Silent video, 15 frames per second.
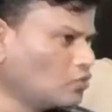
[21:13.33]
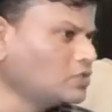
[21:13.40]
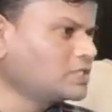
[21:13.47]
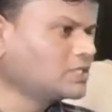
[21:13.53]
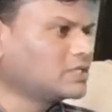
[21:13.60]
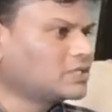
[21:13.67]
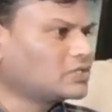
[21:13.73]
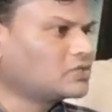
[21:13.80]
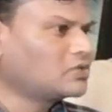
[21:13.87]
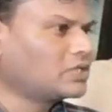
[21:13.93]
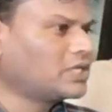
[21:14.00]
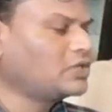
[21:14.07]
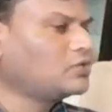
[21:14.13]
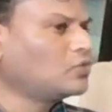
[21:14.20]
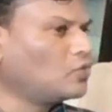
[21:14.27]
rules,
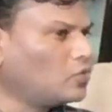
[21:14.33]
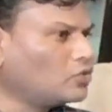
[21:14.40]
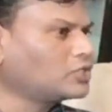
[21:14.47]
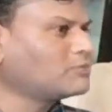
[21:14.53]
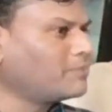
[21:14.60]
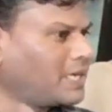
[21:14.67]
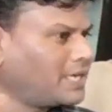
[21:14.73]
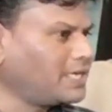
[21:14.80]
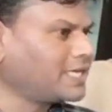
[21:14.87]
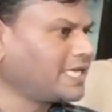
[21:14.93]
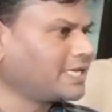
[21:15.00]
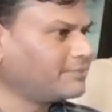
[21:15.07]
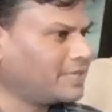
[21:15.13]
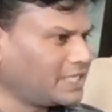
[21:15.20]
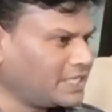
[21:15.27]
so that you go spend
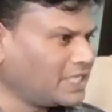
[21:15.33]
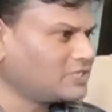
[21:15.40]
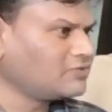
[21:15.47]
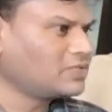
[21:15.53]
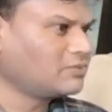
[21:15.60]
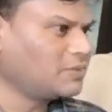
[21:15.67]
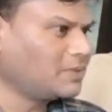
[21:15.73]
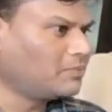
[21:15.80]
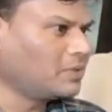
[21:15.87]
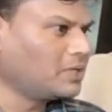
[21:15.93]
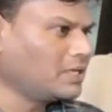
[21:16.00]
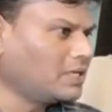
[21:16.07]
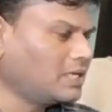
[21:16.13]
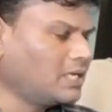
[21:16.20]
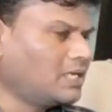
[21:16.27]
time, engage with
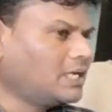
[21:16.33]
people.